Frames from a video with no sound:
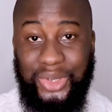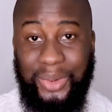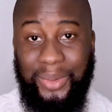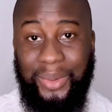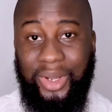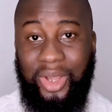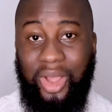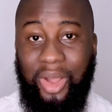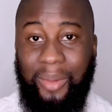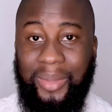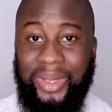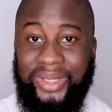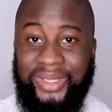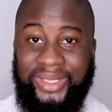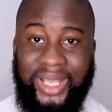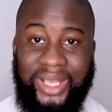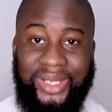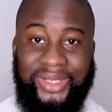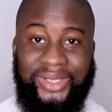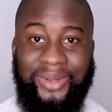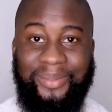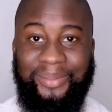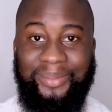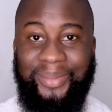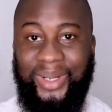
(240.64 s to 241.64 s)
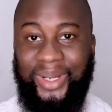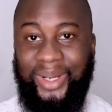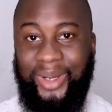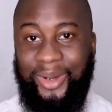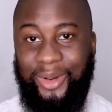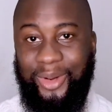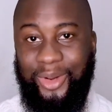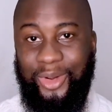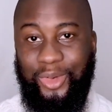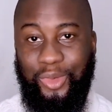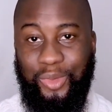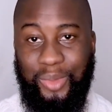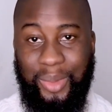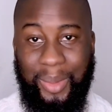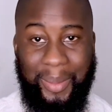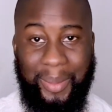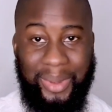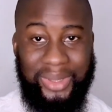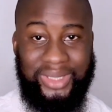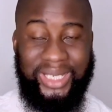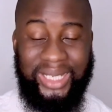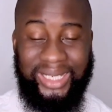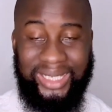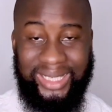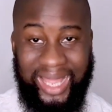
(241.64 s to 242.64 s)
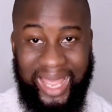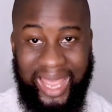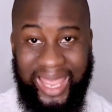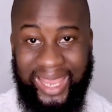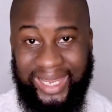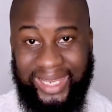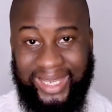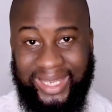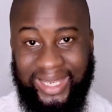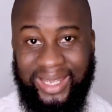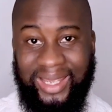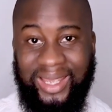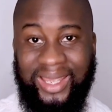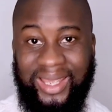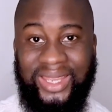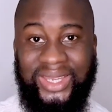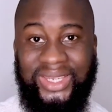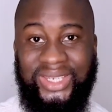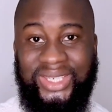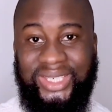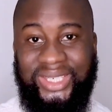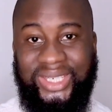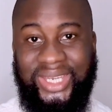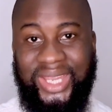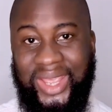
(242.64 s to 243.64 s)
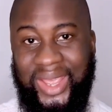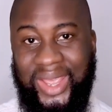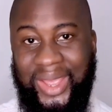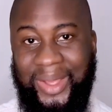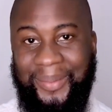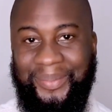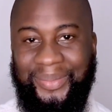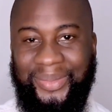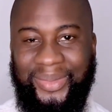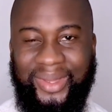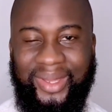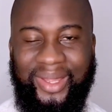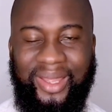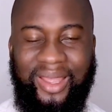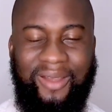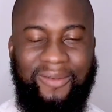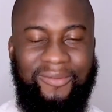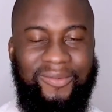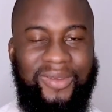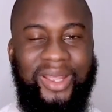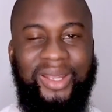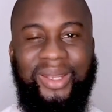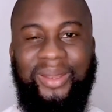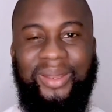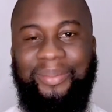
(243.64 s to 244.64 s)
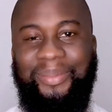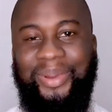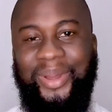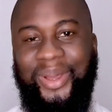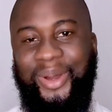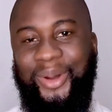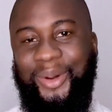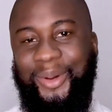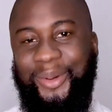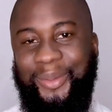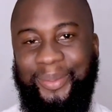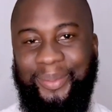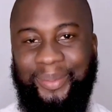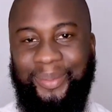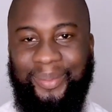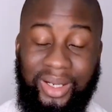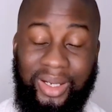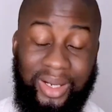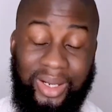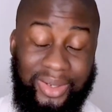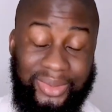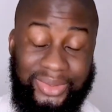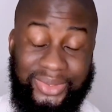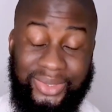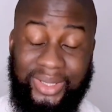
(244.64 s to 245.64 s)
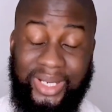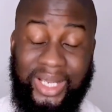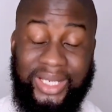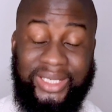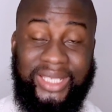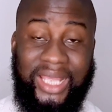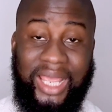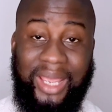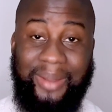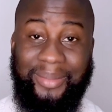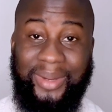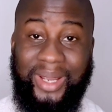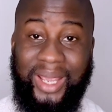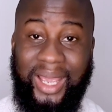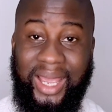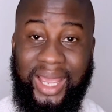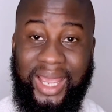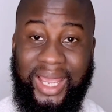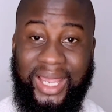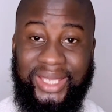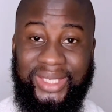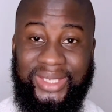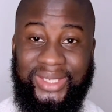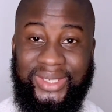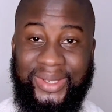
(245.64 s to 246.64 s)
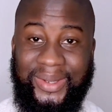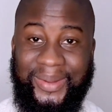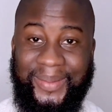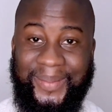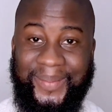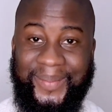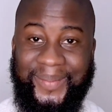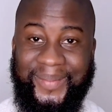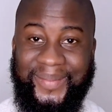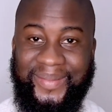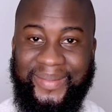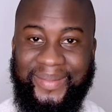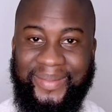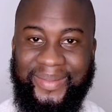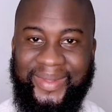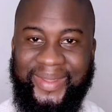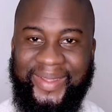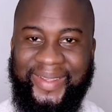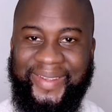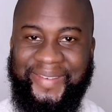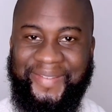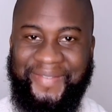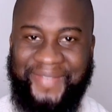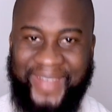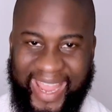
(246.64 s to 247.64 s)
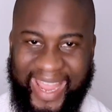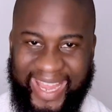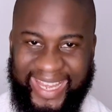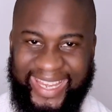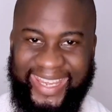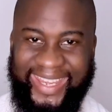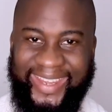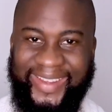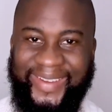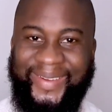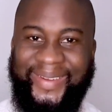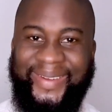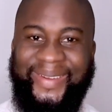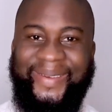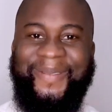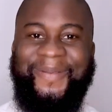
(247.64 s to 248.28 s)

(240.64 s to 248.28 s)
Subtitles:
know in the comment section below. Remember to like, share, and ring the bell. Until next time, guys, thank you.